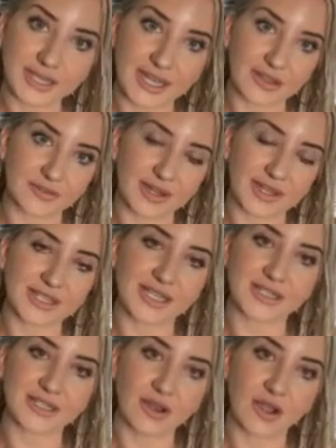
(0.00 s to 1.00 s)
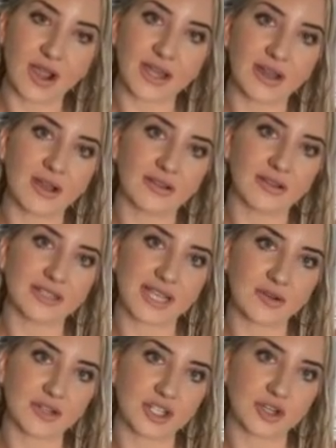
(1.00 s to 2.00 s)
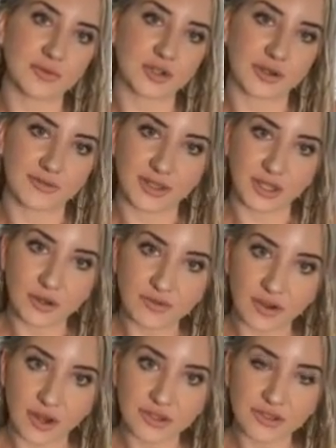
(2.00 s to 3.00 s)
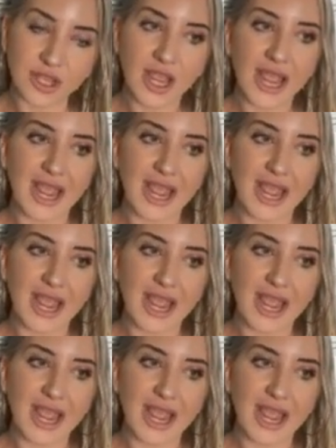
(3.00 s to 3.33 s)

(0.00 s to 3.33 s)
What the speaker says: like 3, 6, 9 are the sacred geometry of the universe.